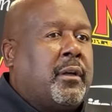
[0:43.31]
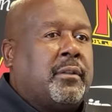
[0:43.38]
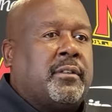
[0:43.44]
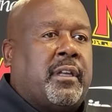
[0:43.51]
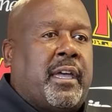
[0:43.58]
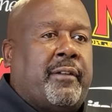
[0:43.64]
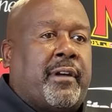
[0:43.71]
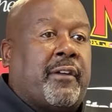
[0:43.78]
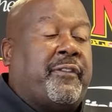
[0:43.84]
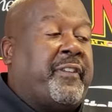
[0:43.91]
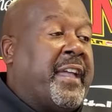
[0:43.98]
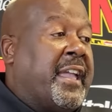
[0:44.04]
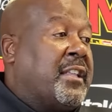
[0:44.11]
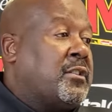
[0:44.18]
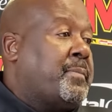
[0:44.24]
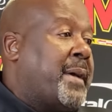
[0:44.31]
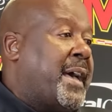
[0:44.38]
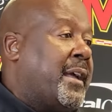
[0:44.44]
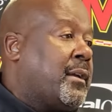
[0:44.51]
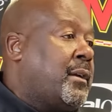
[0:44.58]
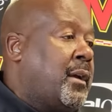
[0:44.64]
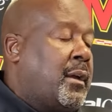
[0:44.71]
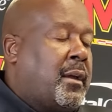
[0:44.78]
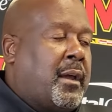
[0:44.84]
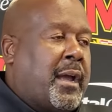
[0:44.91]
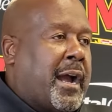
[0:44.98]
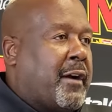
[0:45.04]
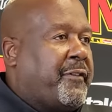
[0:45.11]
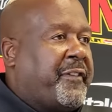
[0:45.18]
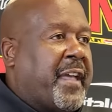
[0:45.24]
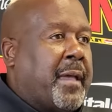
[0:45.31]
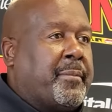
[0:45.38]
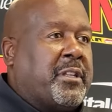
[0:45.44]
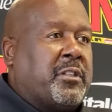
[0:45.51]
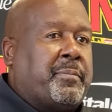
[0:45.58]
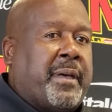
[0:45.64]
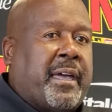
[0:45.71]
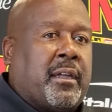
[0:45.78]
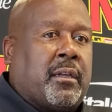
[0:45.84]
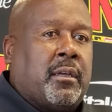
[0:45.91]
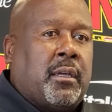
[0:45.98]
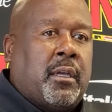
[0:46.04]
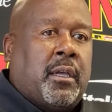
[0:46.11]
to have our fans back, our families back,